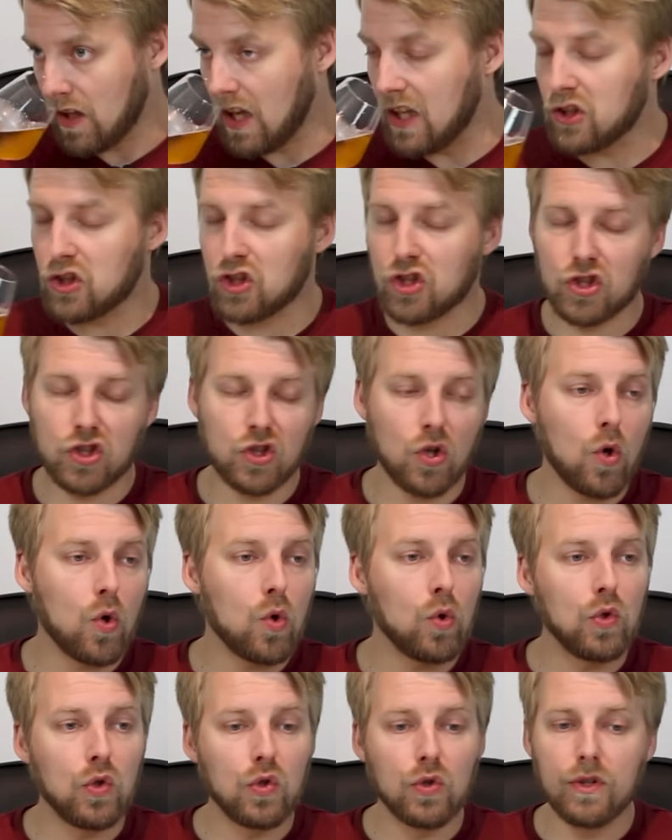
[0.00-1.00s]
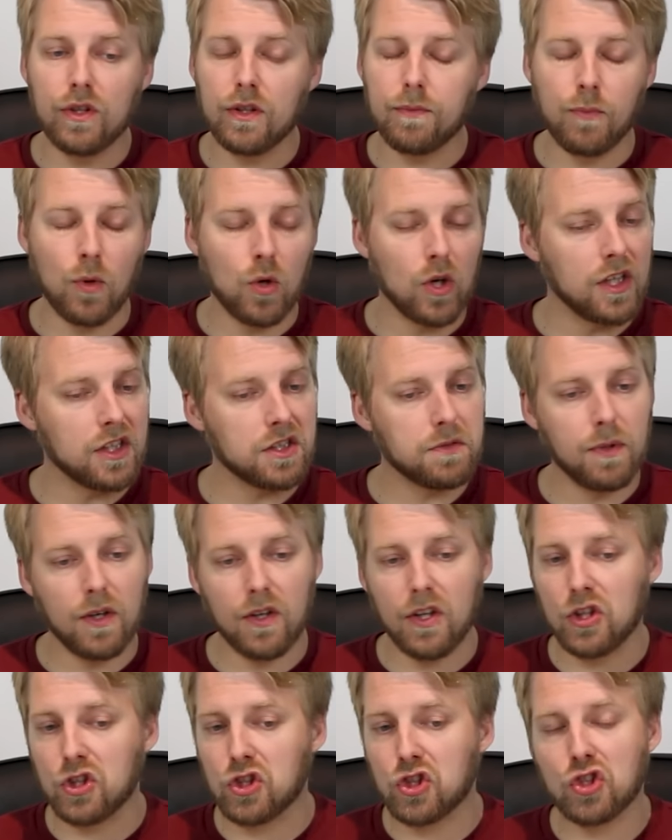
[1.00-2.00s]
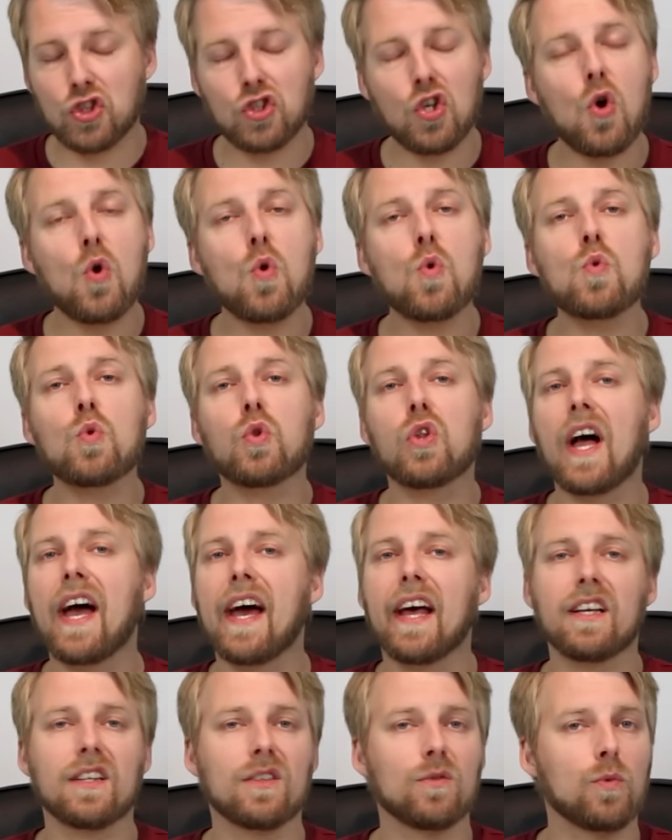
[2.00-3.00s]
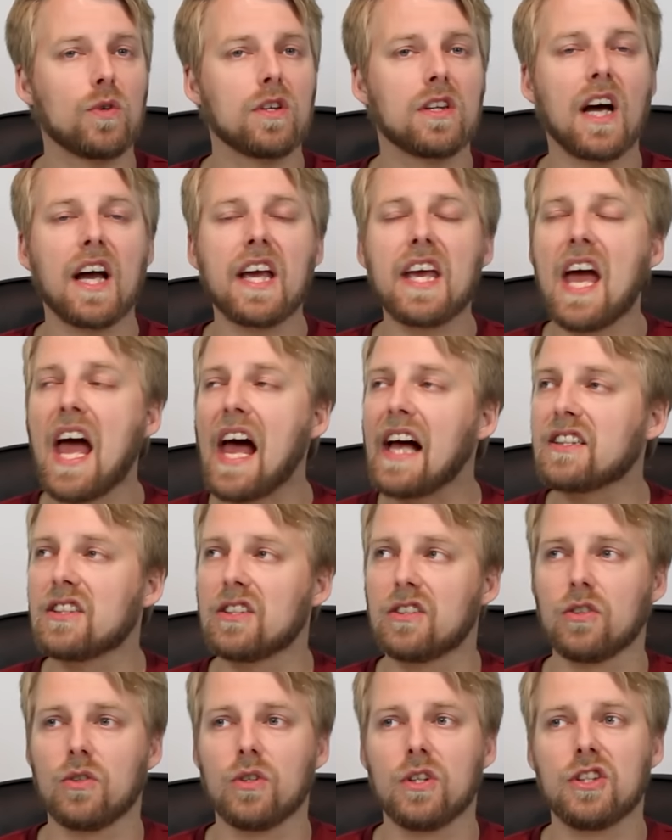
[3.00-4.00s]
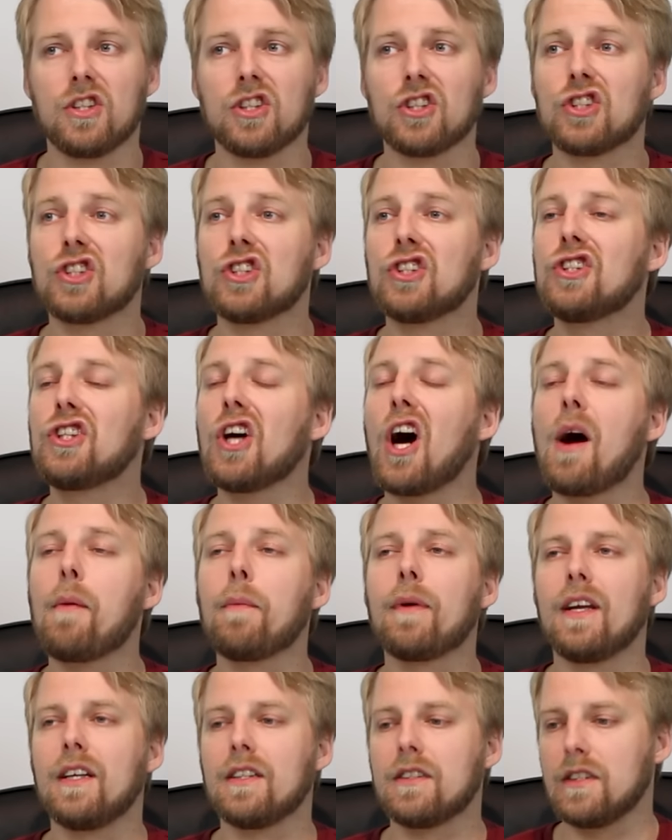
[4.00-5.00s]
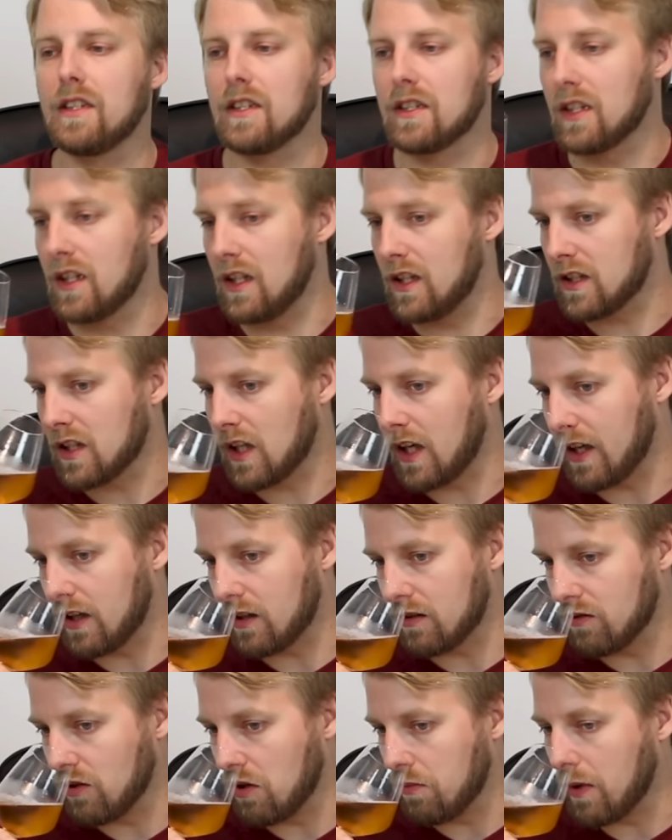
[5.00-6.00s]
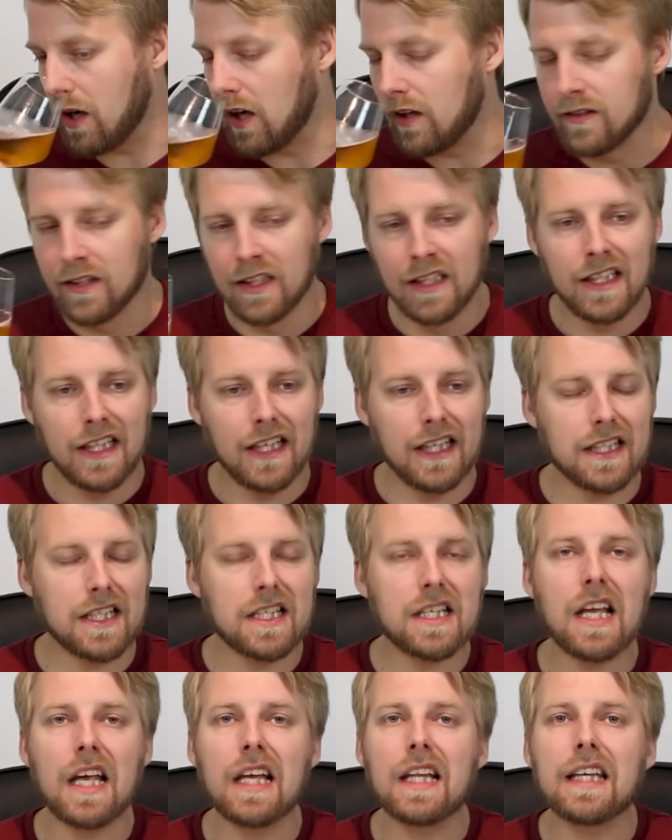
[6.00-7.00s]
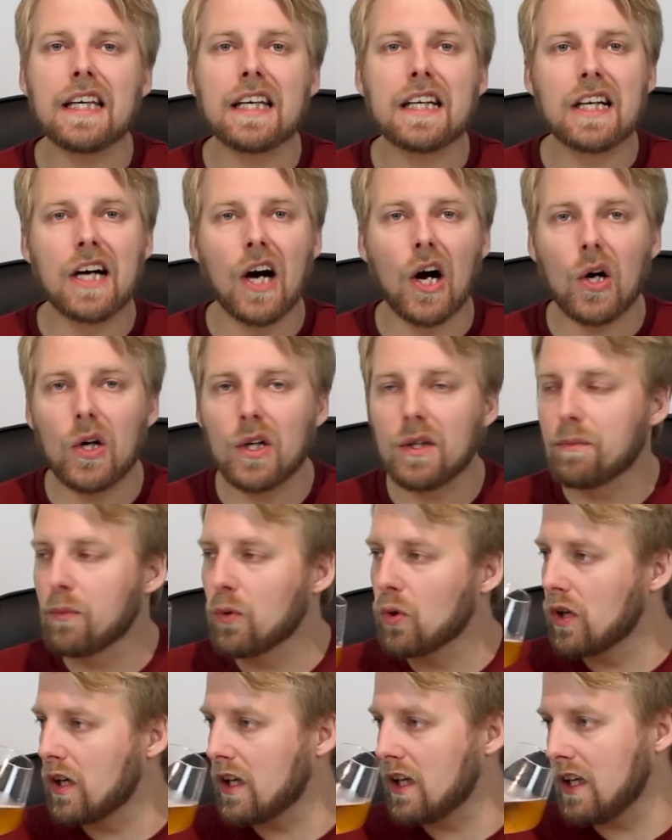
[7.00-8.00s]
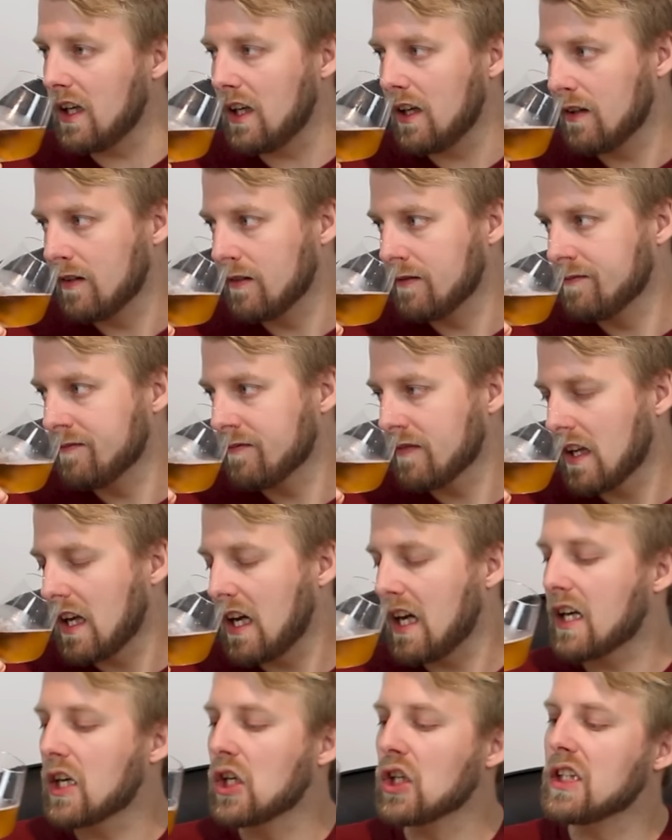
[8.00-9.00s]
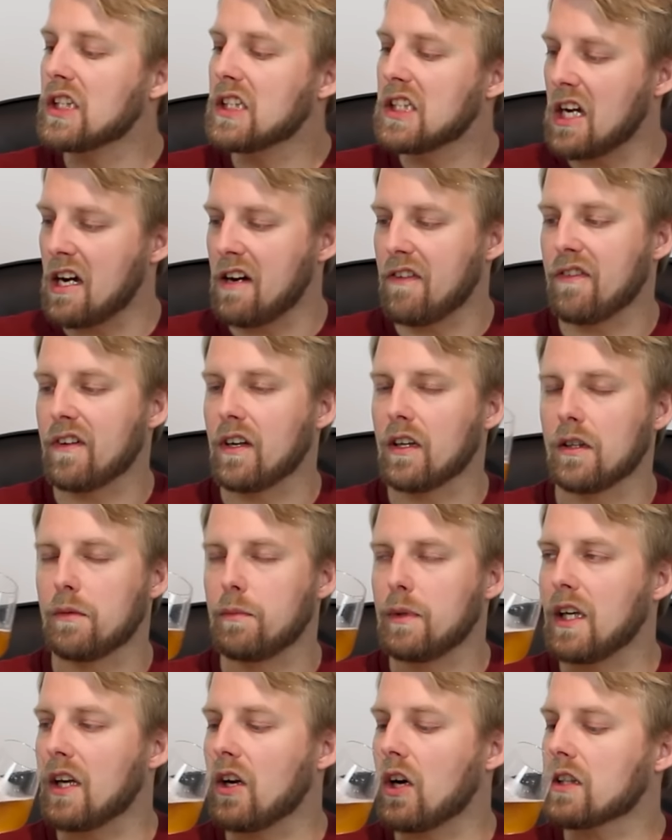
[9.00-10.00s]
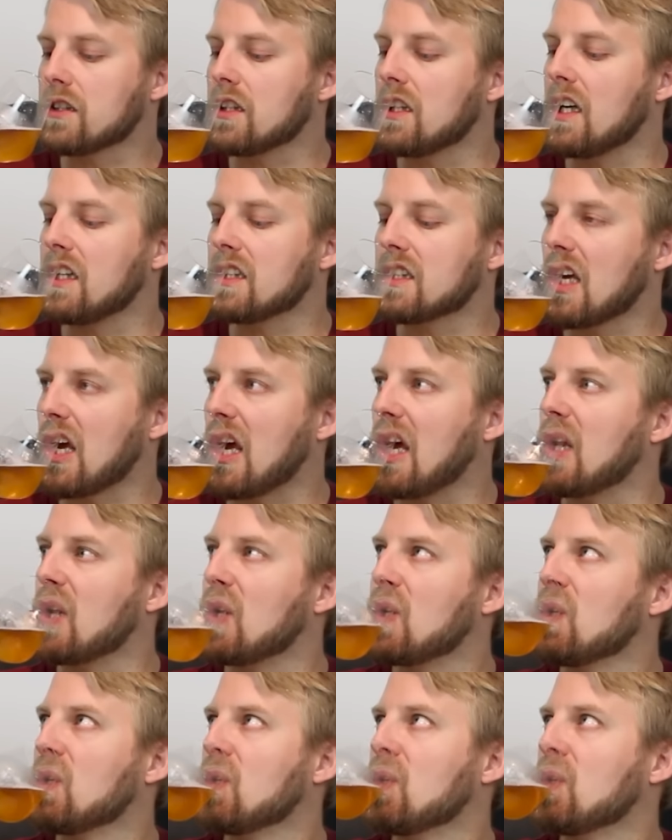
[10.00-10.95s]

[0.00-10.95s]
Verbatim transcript: It's so, the more I smell it, it's so laden with diacetyl. It just dominates the entire aroma. It's slightly cardboardy. It could definitely be an oxidized can.